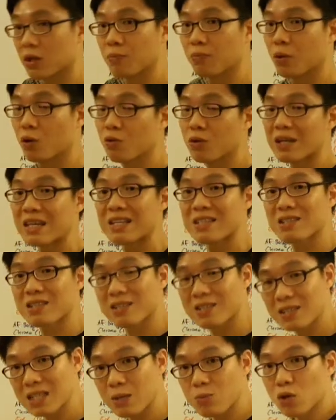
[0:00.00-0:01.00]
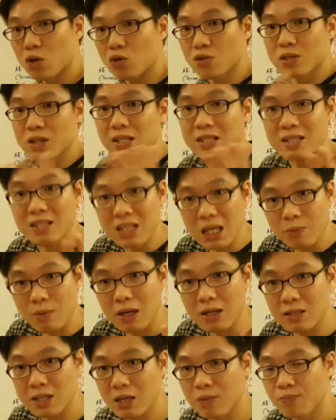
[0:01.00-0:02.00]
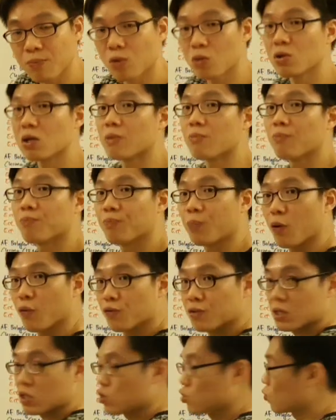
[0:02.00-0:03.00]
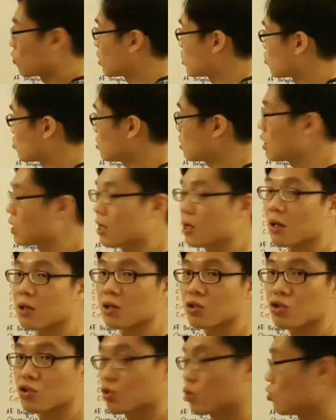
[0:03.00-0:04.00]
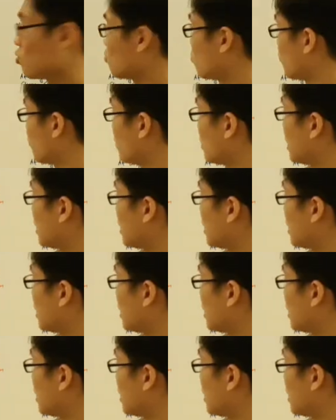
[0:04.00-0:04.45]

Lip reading: of the bow is the same. You're using the same exact bow in both situations. So